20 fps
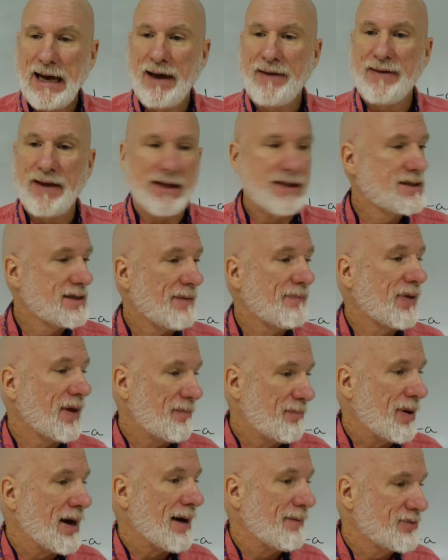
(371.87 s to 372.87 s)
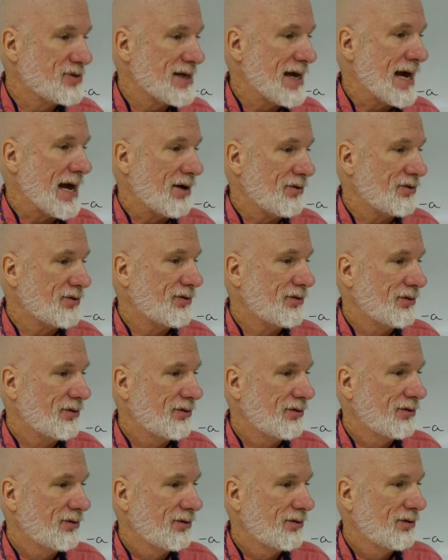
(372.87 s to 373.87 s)
And then something pops out
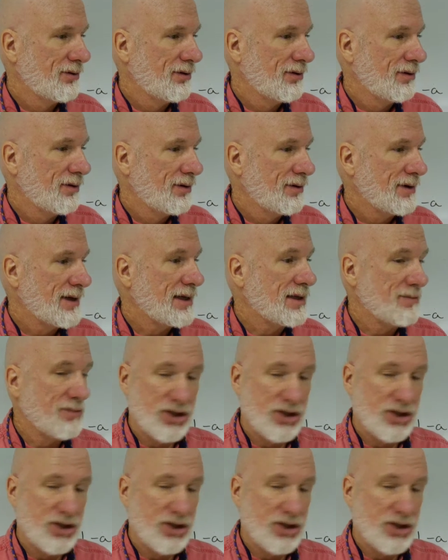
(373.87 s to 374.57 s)
that